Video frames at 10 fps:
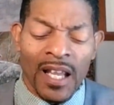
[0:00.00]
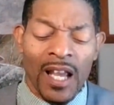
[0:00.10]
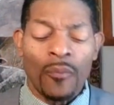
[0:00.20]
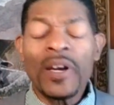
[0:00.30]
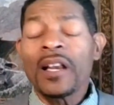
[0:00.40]

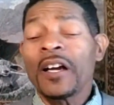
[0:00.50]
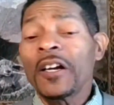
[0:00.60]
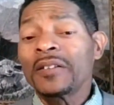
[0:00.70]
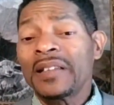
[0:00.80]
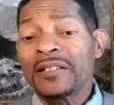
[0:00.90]
And we
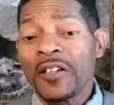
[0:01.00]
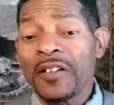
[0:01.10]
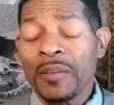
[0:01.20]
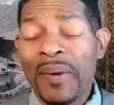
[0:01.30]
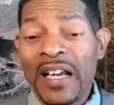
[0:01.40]
learned
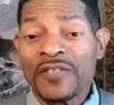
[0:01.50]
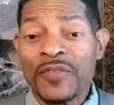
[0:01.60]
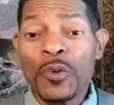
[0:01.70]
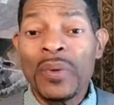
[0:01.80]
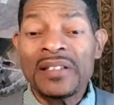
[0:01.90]
during the past
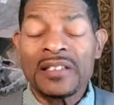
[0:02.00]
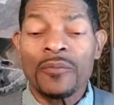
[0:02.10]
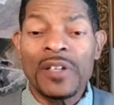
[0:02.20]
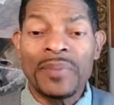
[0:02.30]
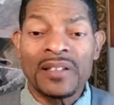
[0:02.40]
few weeks that
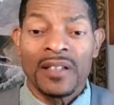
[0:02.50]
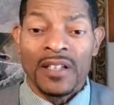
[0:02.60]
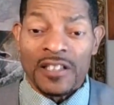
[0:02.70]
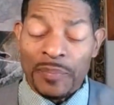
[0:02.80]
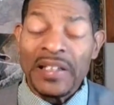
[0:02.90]
we've been
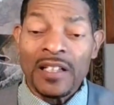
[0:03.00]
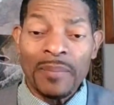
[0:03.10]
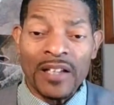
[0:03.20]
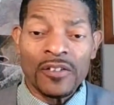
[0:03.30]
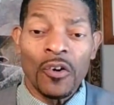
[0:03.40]
speaking
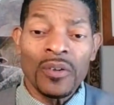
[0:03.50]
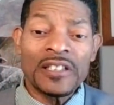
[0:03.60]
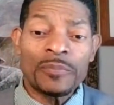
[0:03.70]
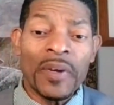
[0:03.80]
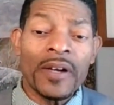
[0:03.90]
about the Holy
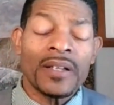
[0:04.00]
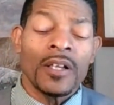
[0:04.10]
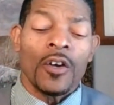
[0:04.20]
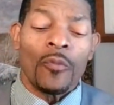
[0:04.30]
Spirit.